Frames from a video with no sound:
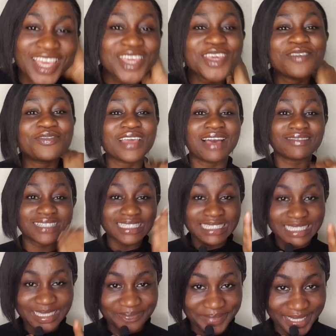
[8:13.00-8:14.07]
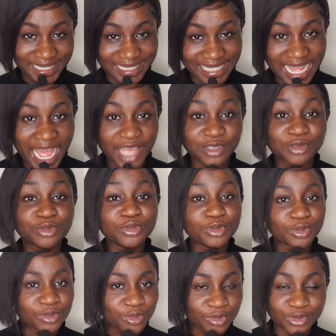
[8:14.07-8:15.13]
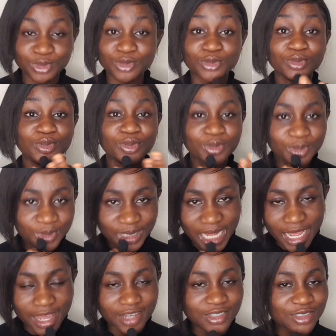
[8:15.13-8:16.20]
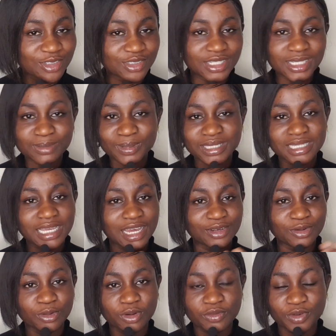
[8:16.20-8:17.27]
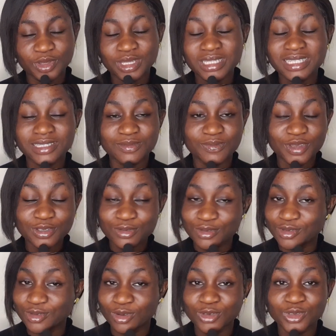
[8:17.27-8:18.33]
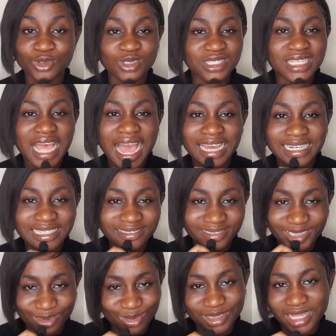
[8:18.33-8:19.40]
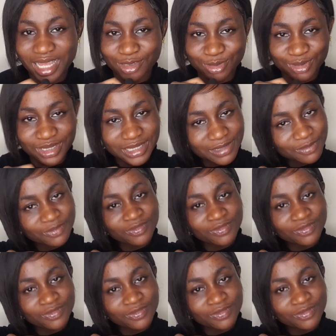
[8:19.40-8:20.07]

If you have seen this person and you know that this person cannot work for you, it is best to not just agree to start with.